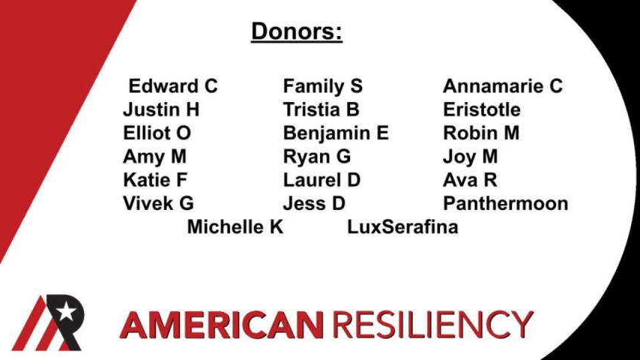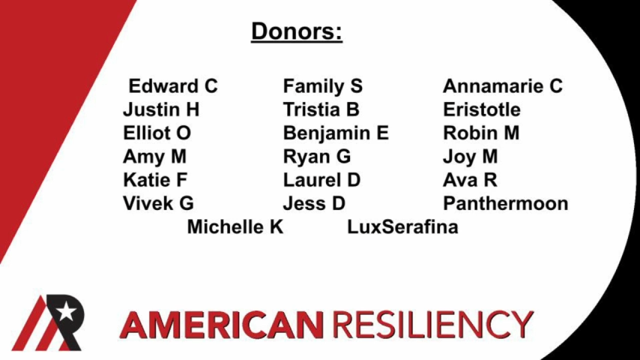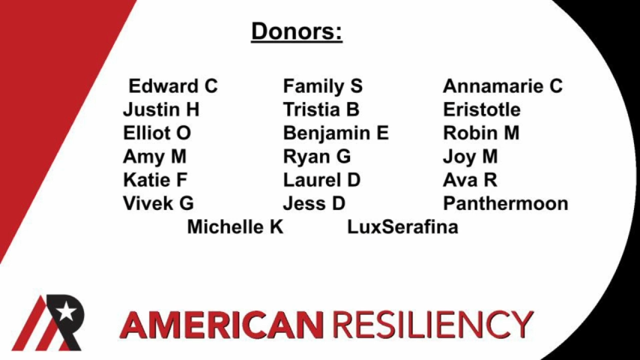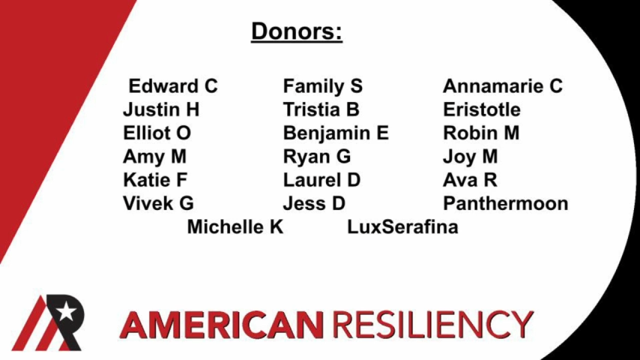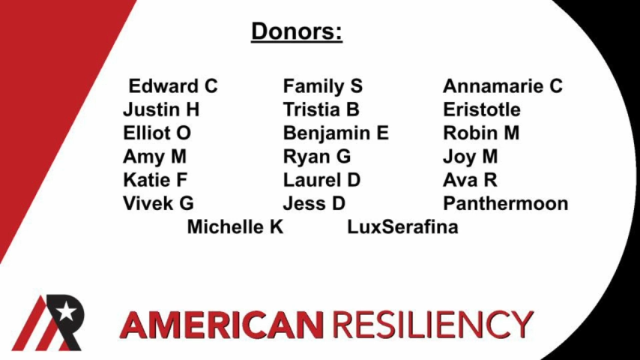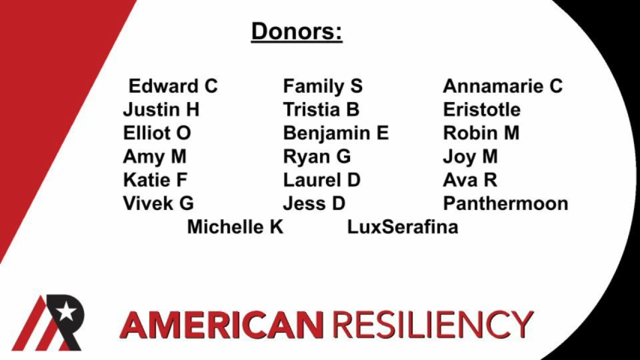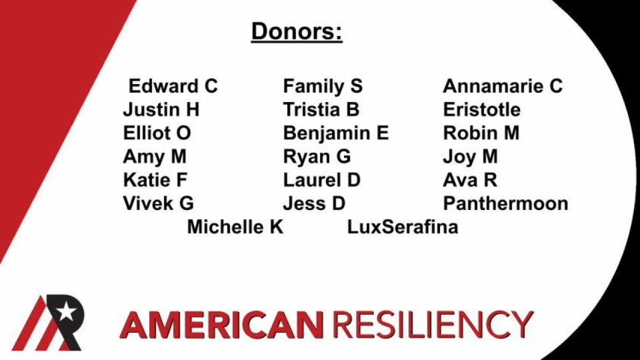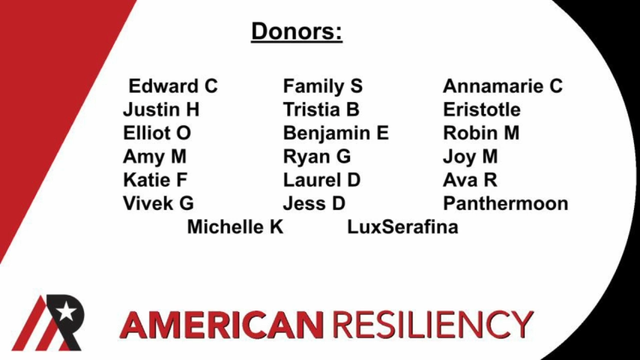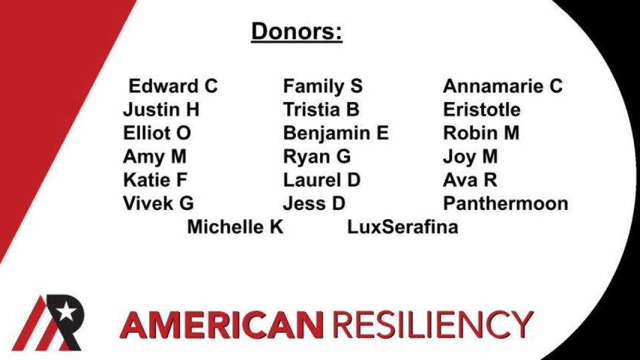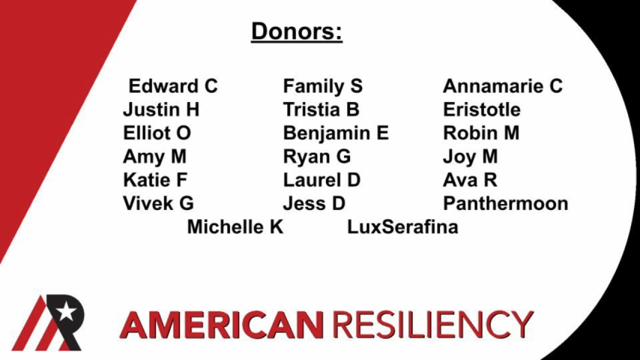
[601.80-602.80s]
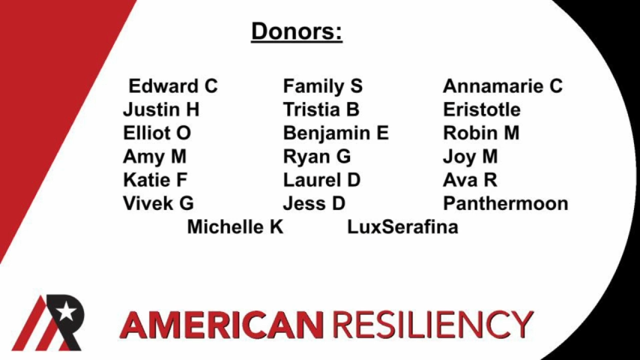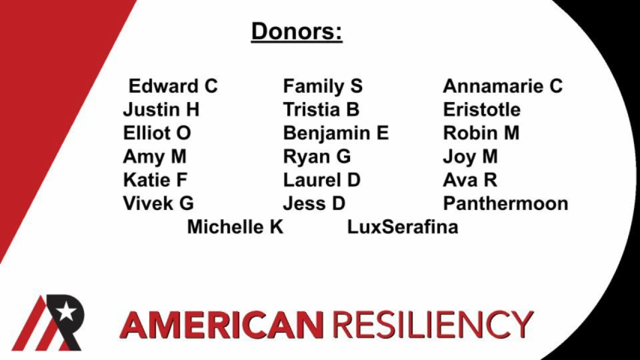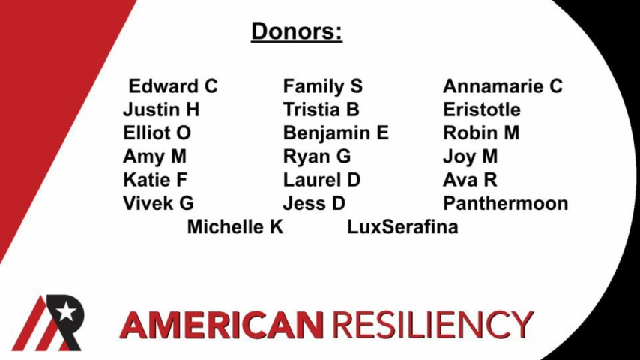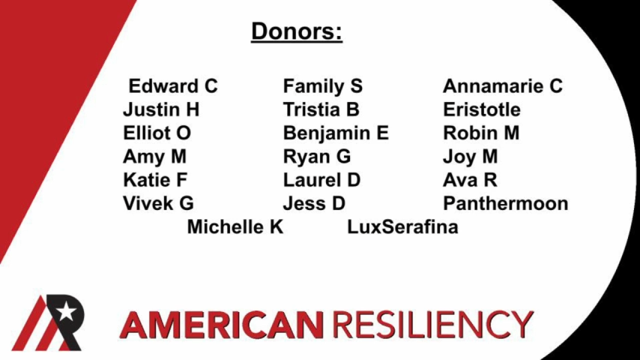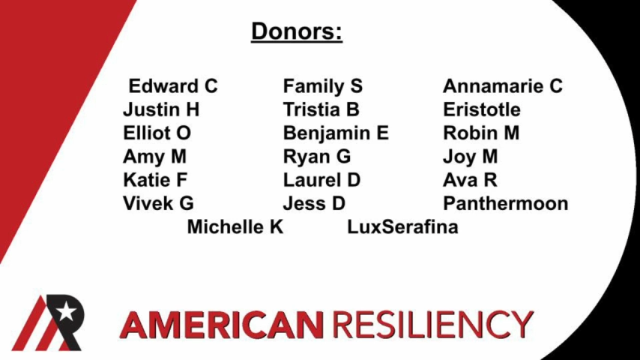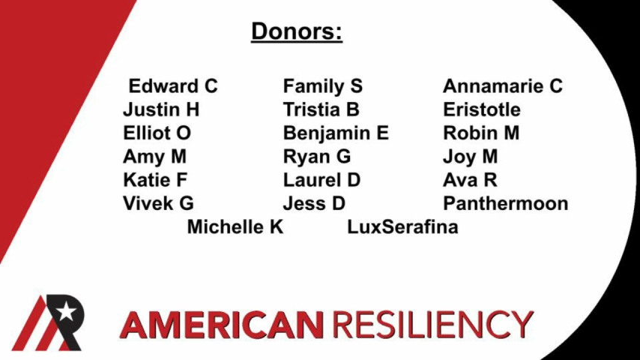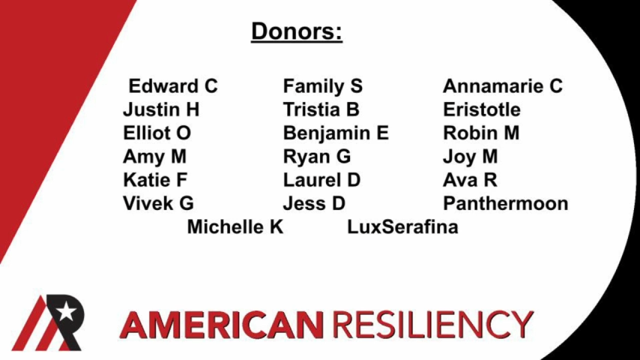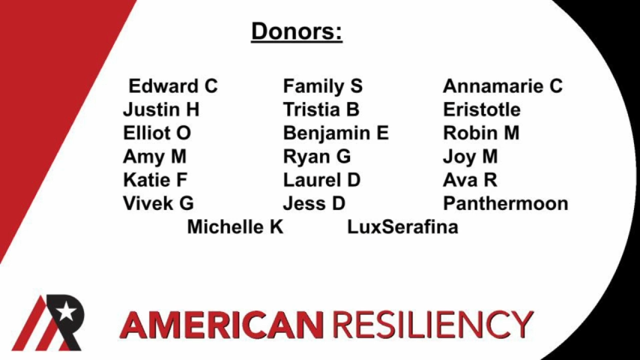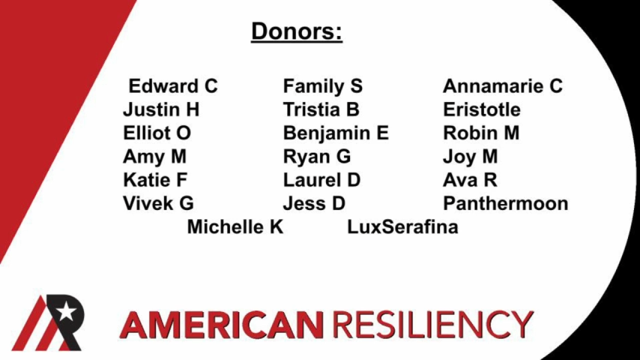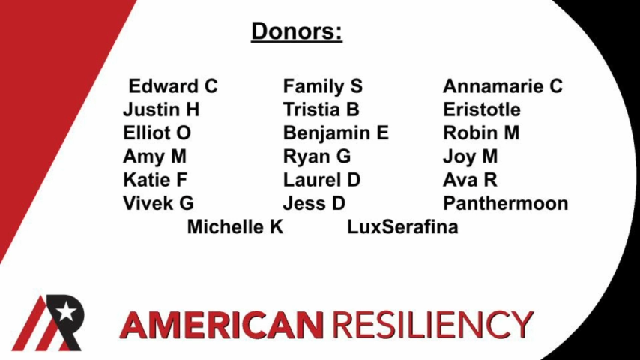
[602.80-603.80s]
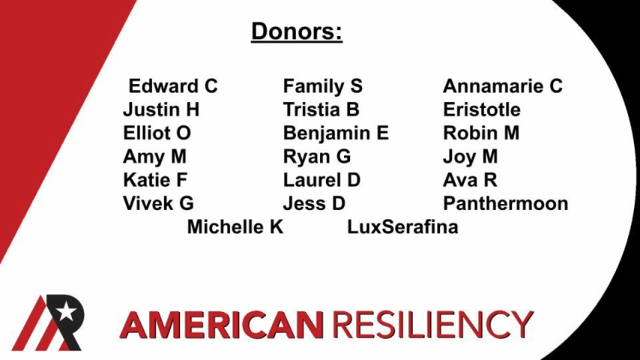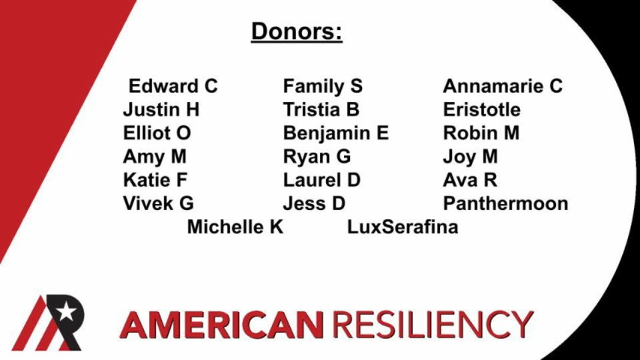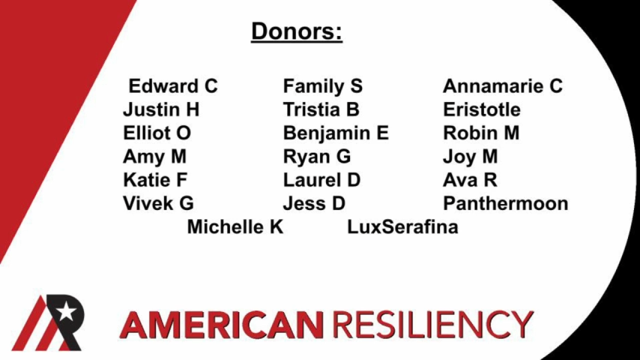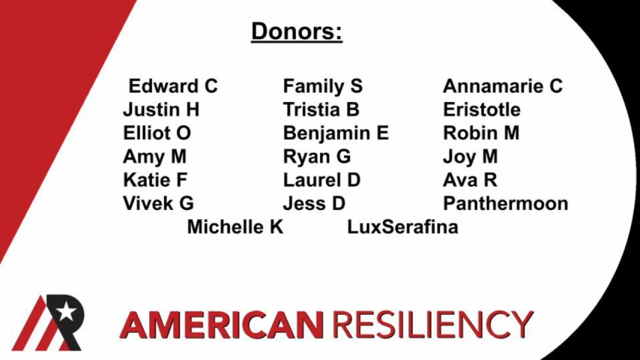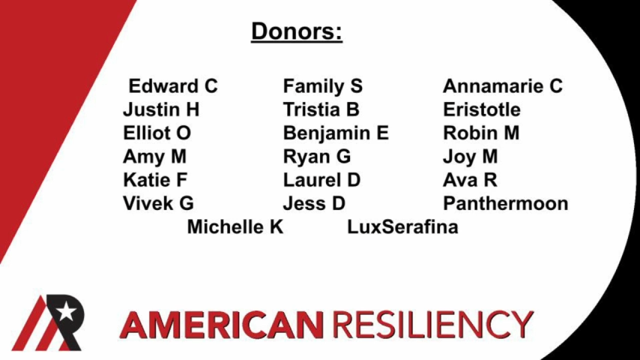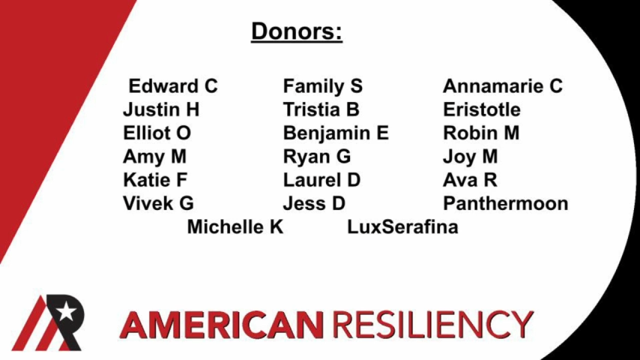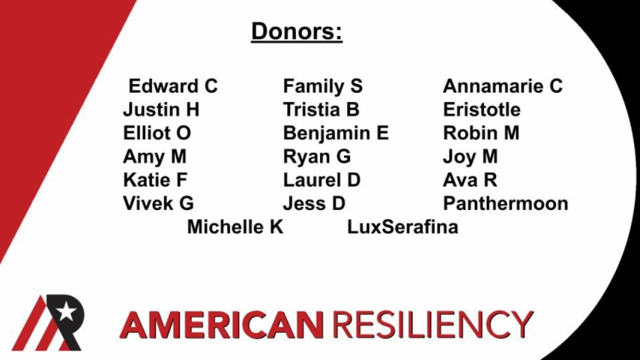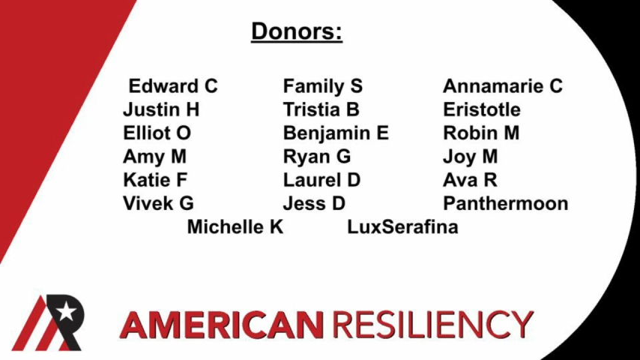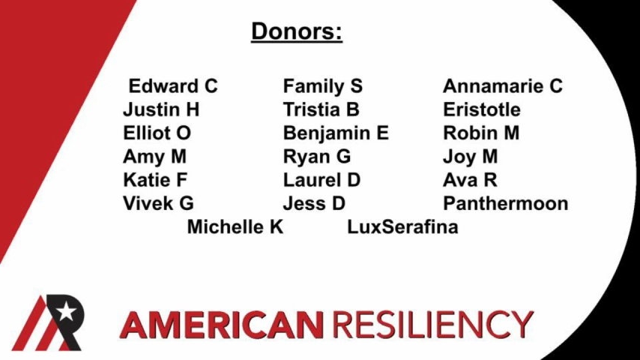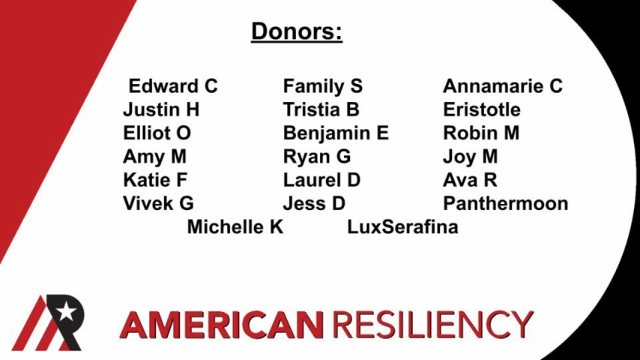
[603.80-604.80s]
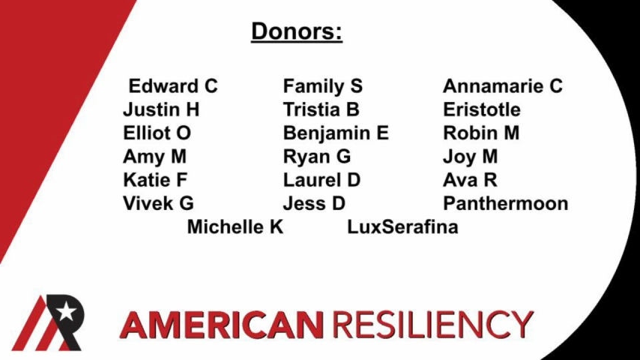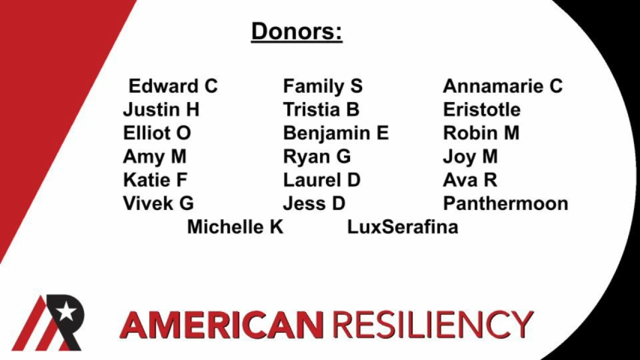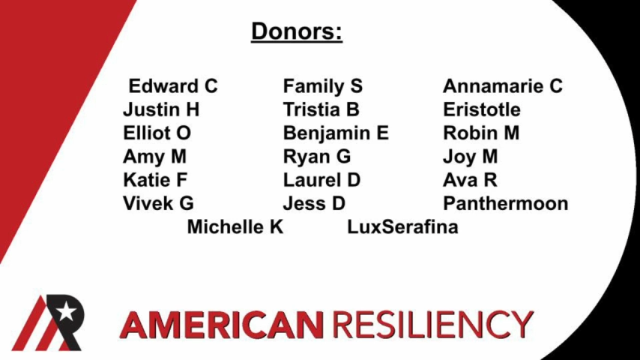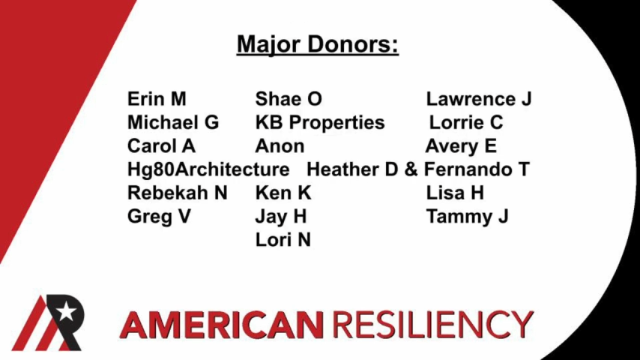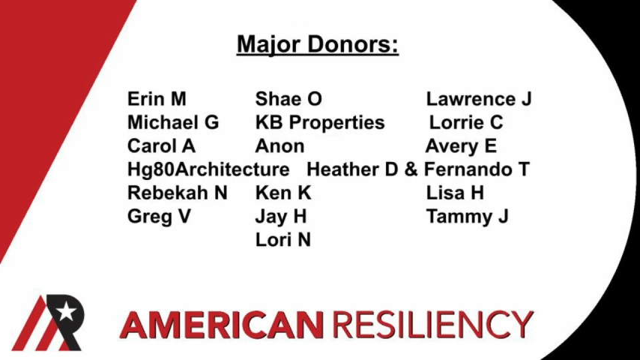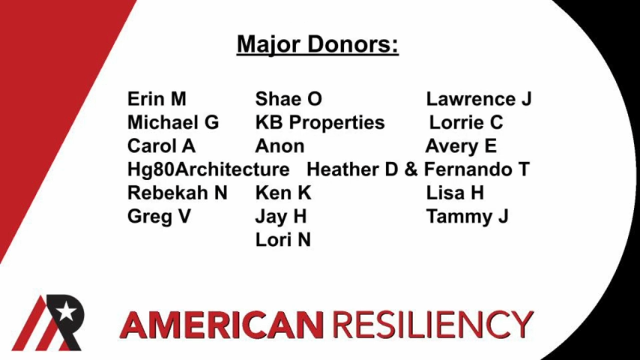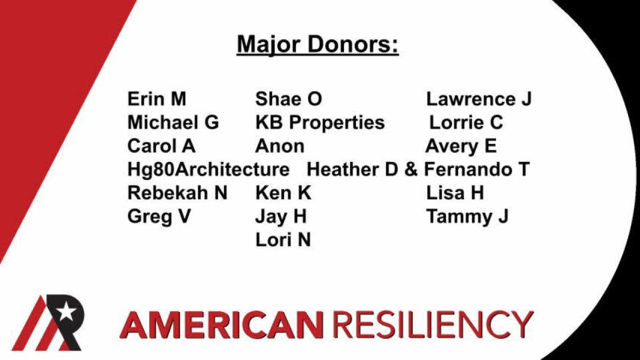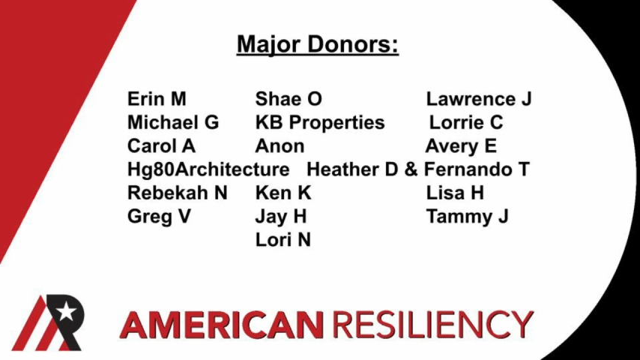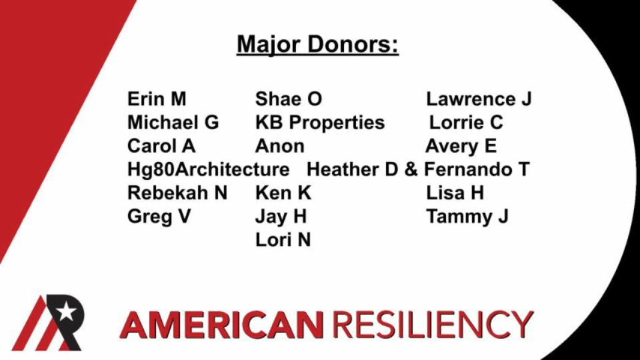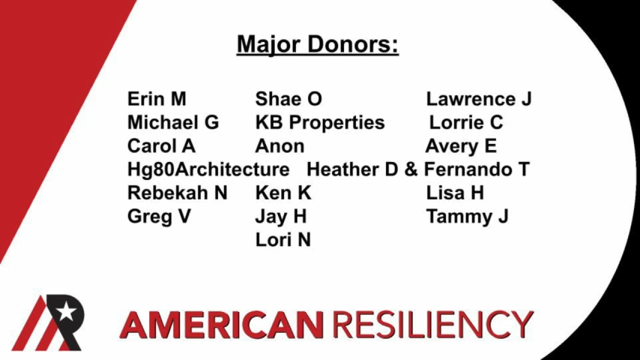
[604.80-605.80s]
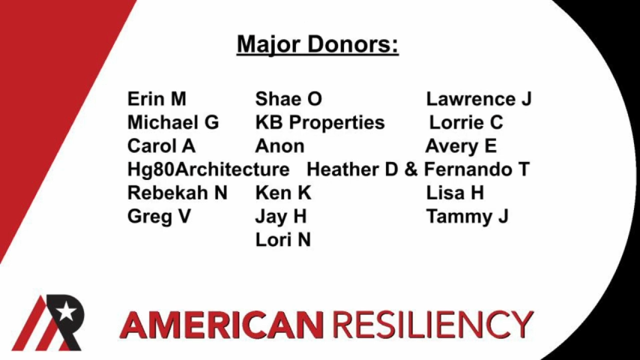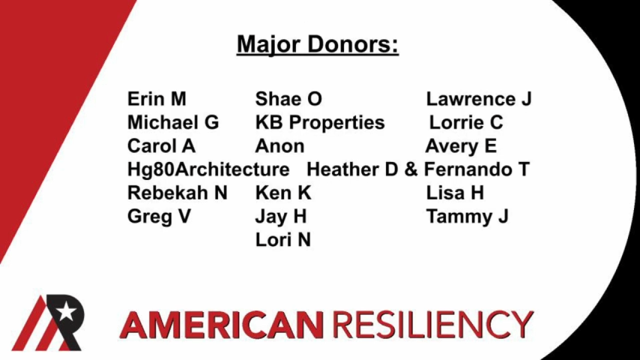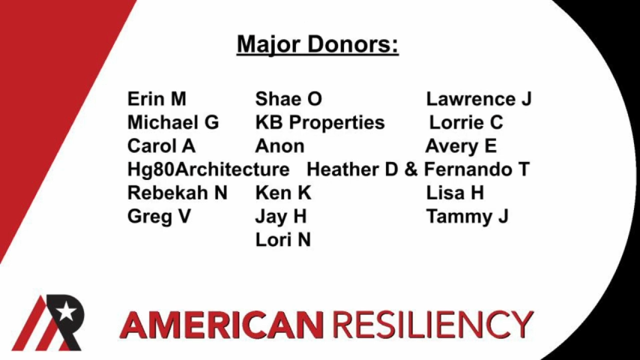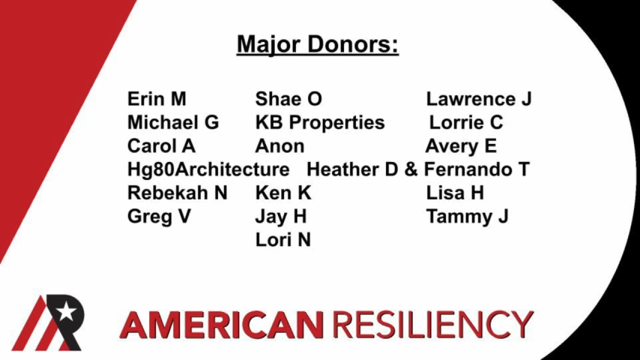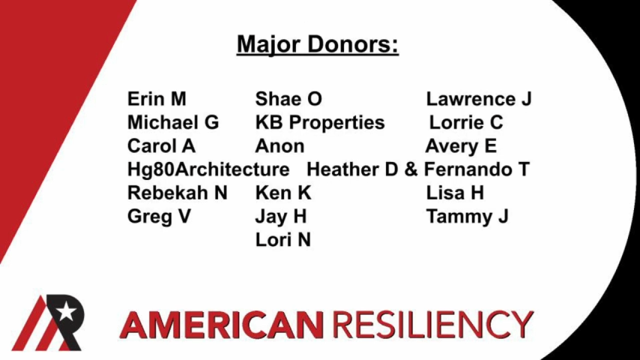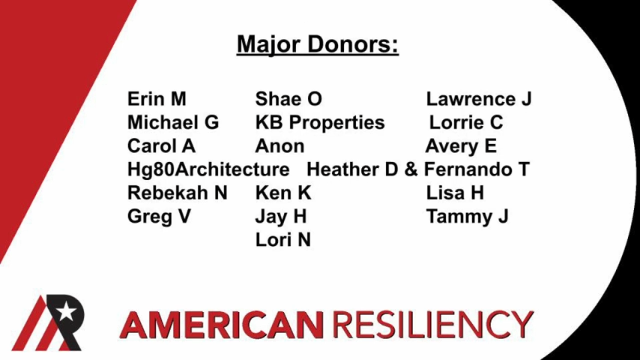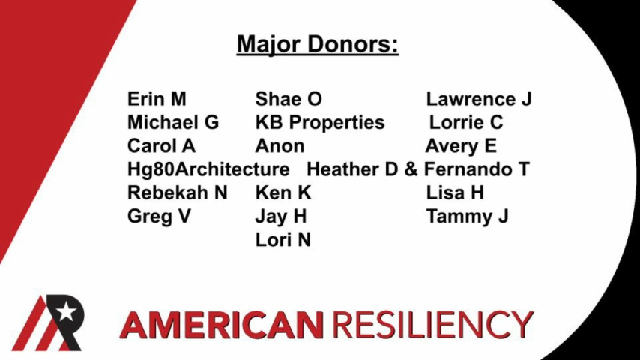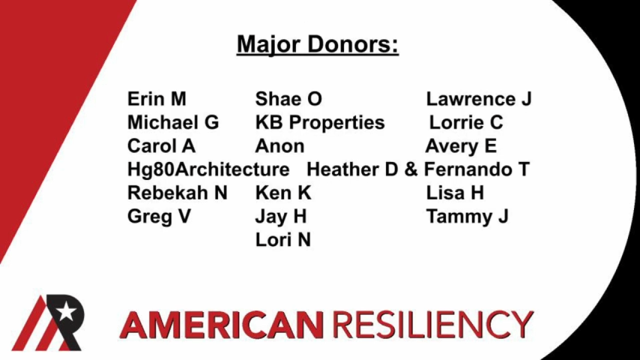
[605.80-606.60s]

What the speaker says: Nobody's mouth can be seen.